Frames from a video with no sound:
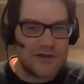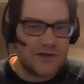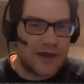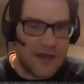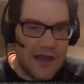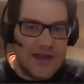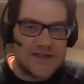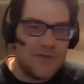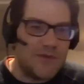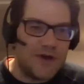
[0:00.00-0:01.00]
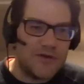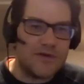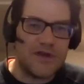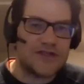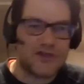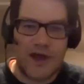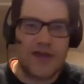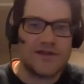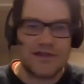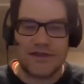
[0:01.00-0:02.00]
And so like somebody who does
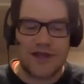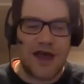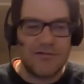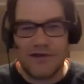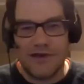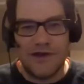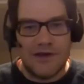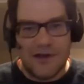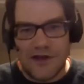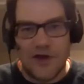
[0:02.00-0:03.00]
transit stuff, you